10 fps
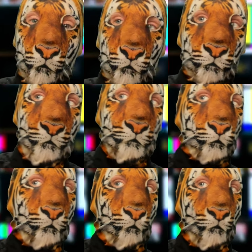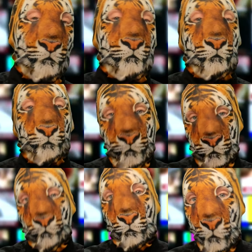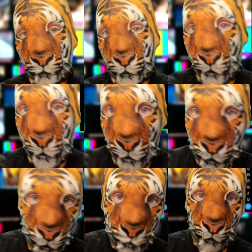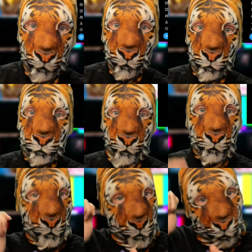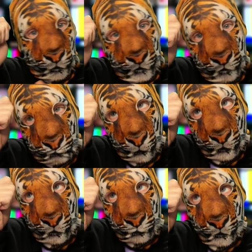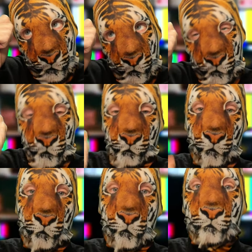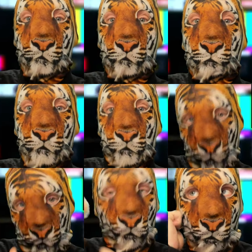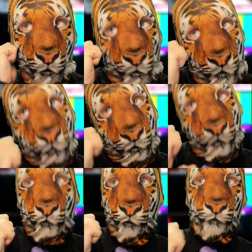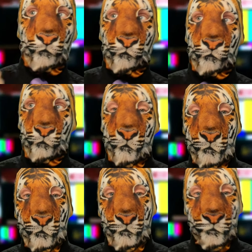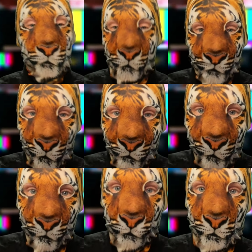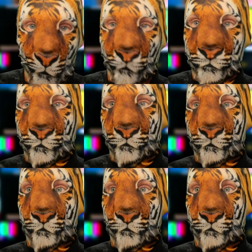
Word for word: turned around to avoid it, and police have come up and said, "Excuse me, sir. Excuse me, sir." Or like have put up like things like that, and the police are like, "No, no, no." And they'll like say, "You're not allowed. We must